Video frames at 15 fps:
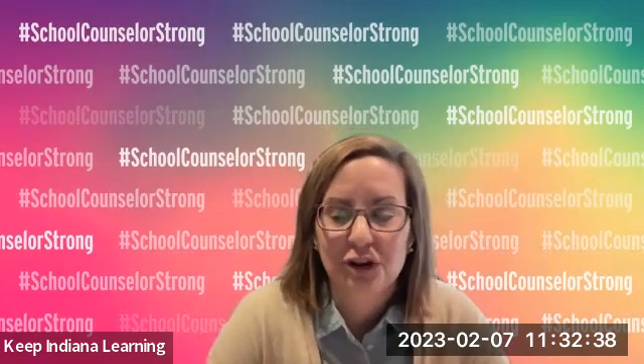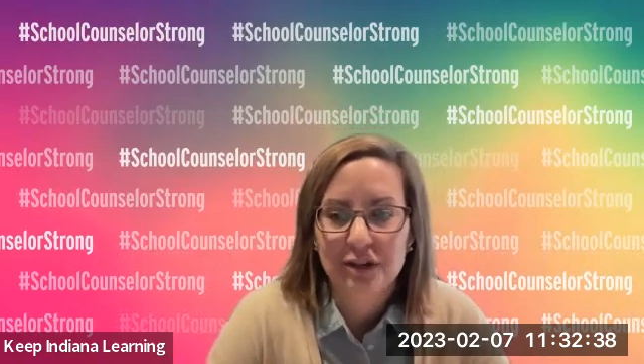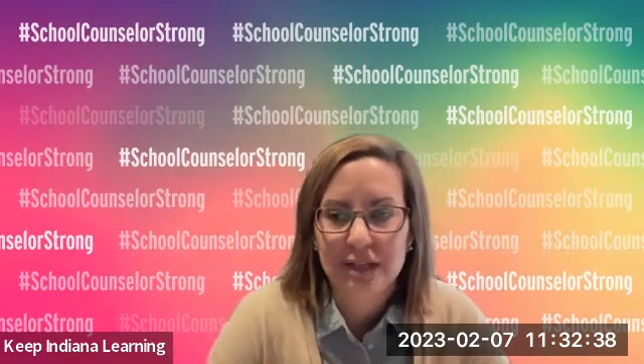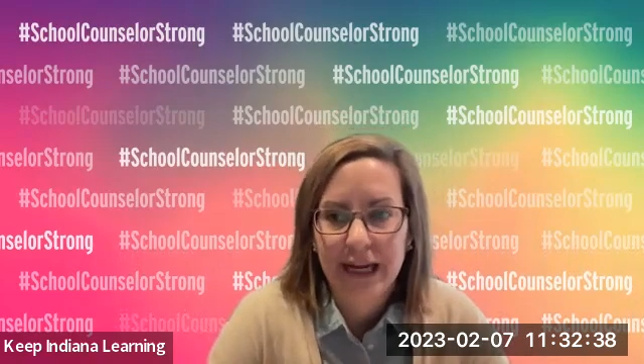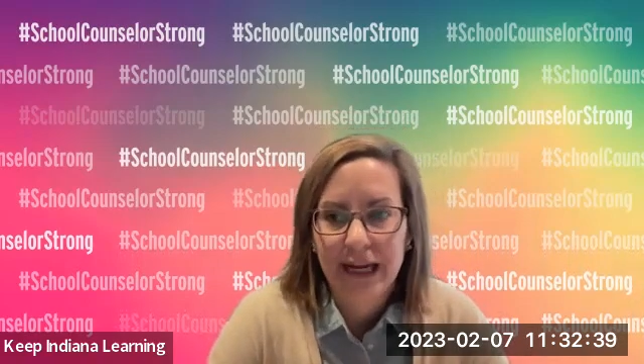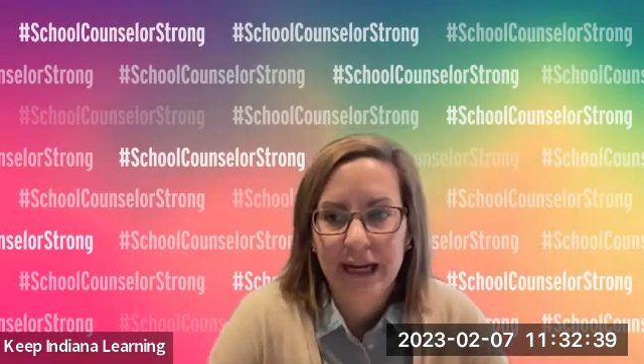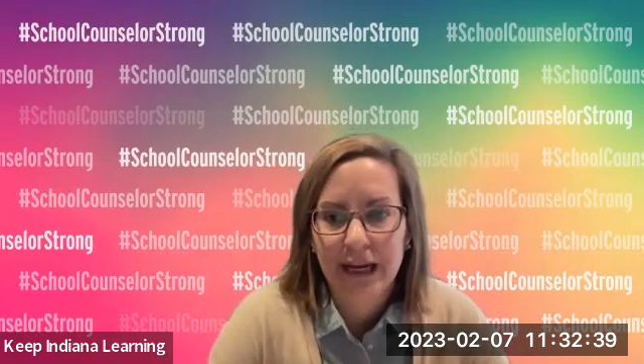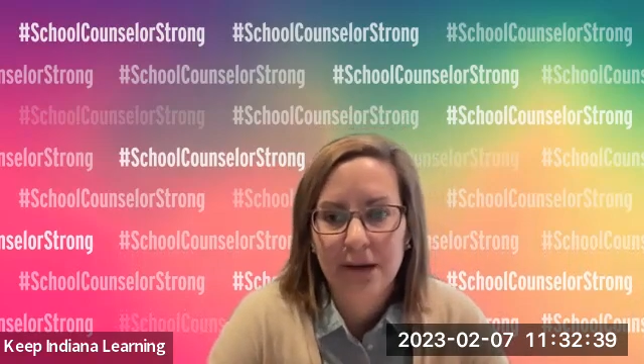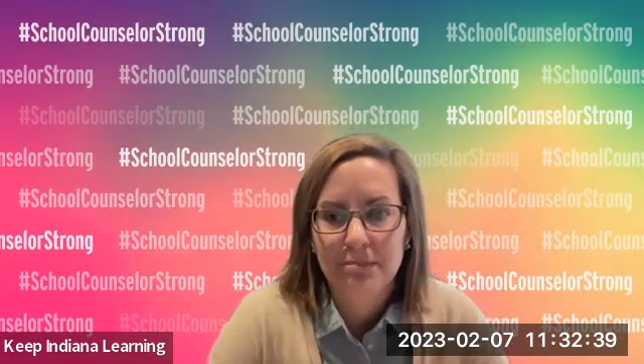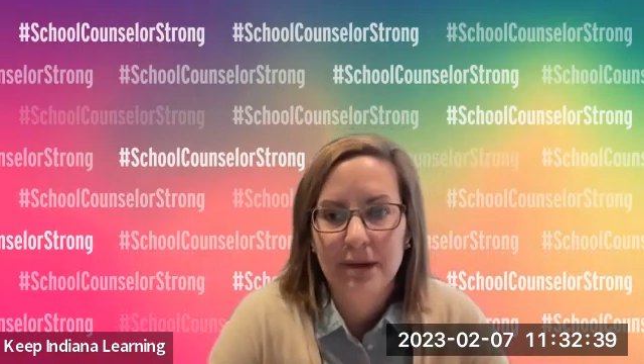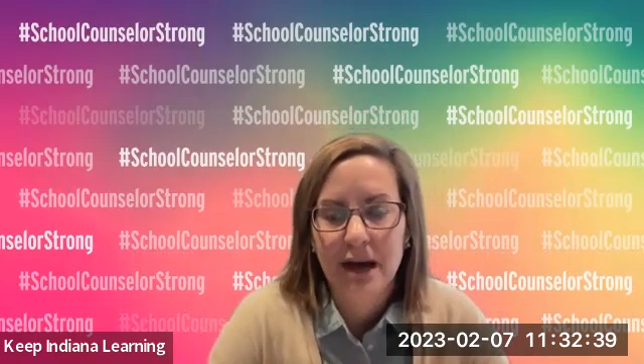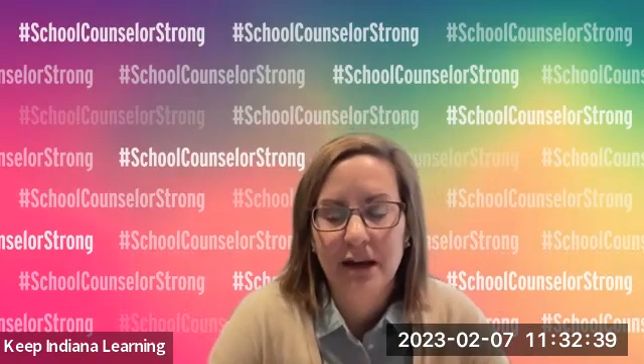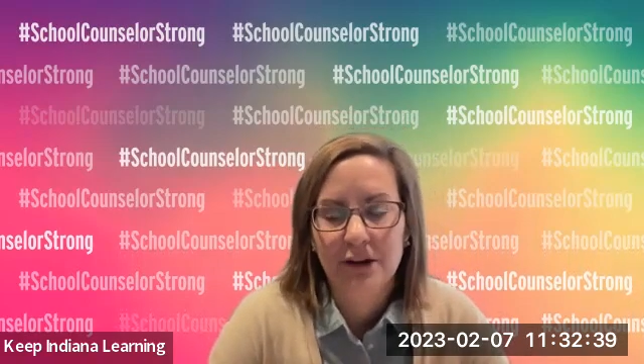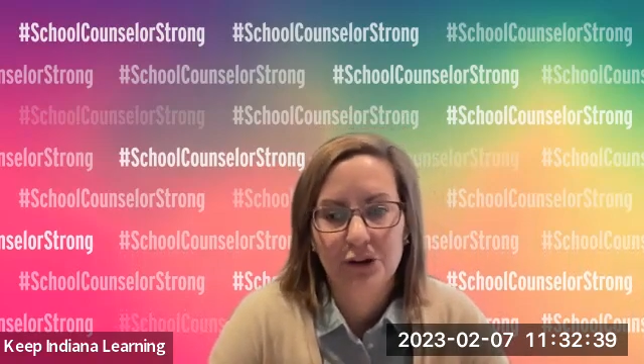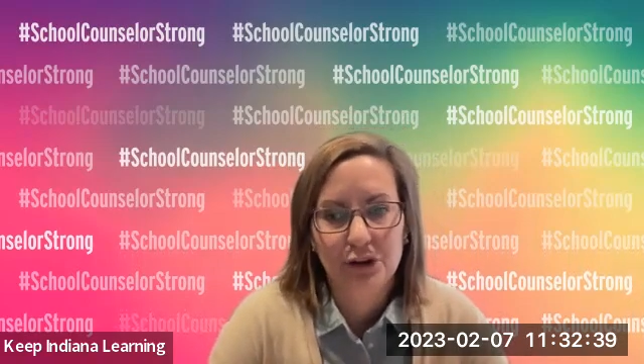your data,
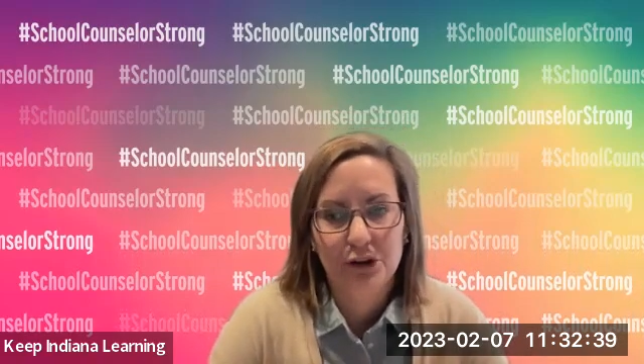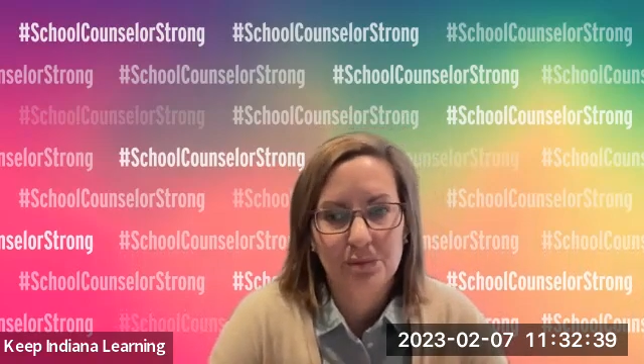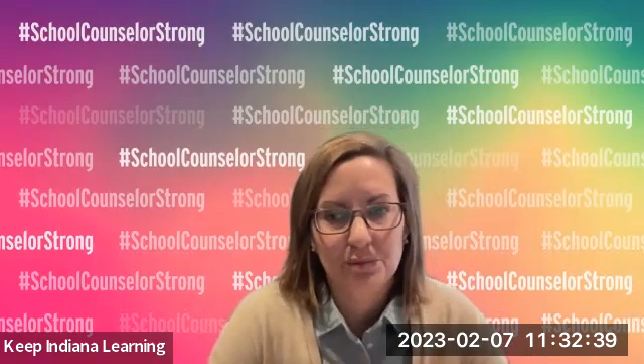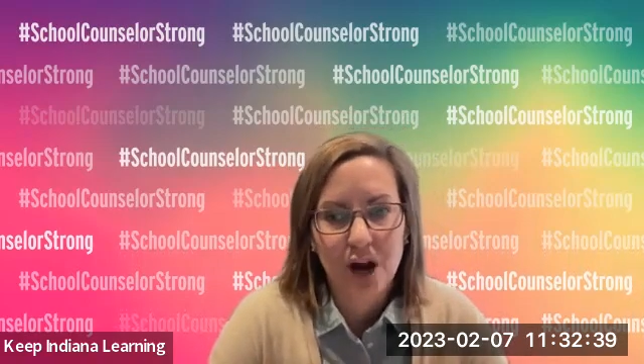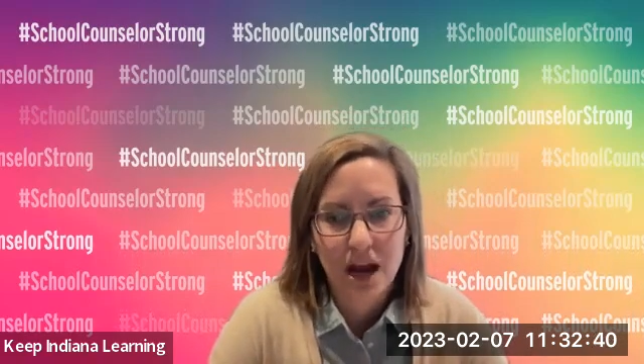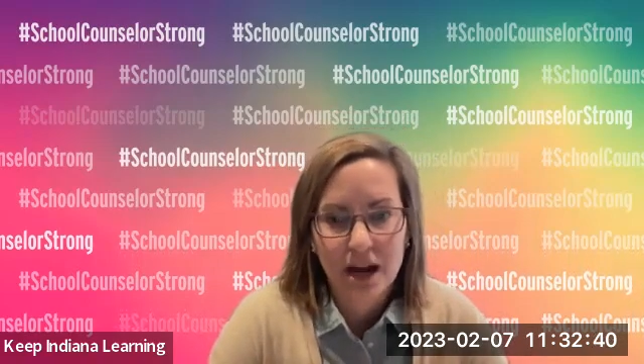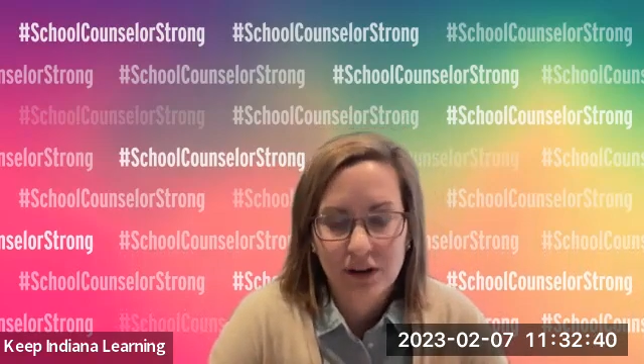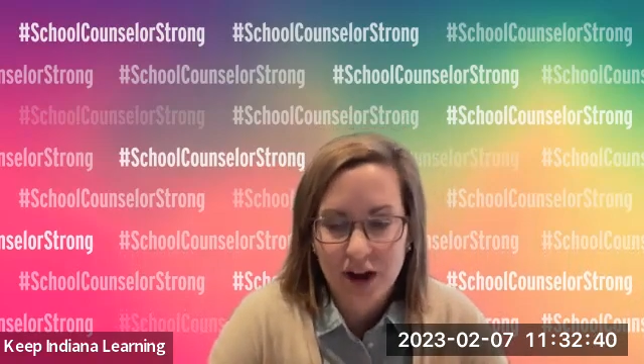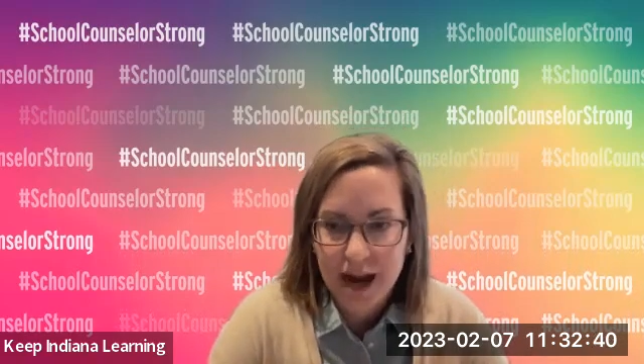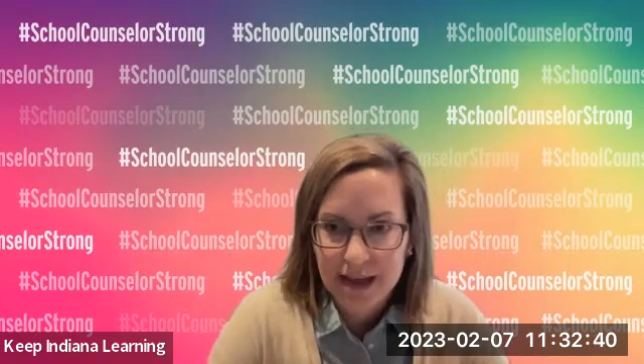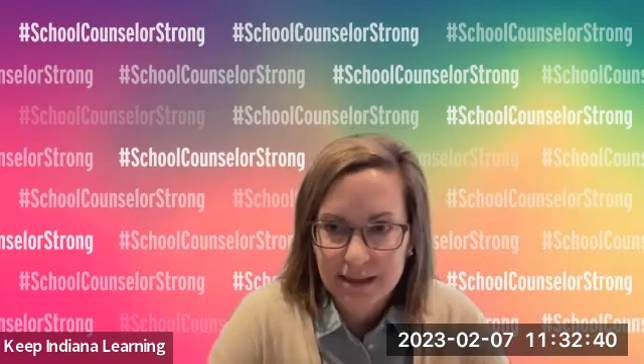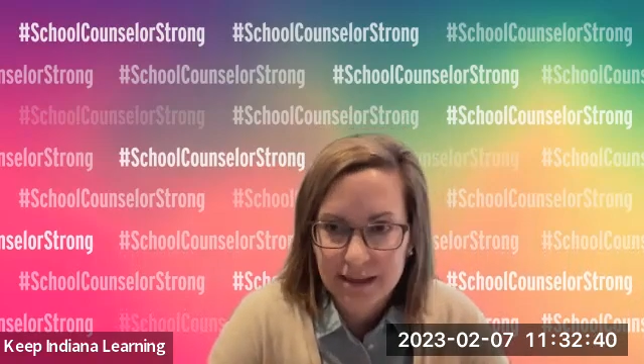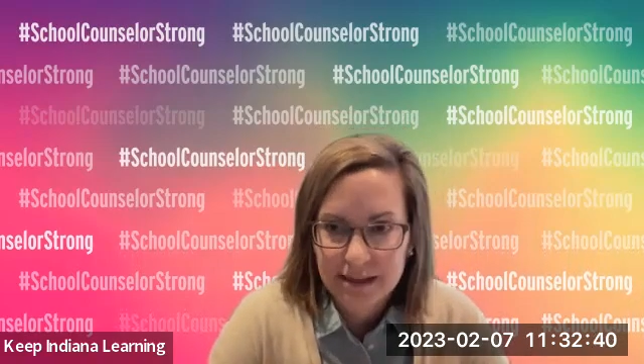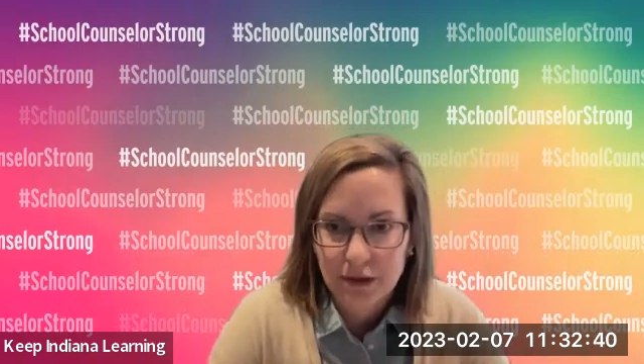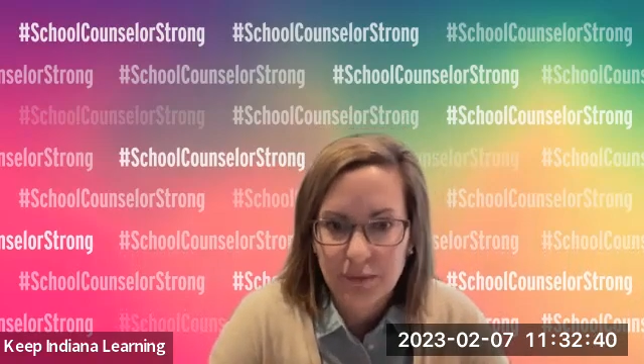monitoring progress.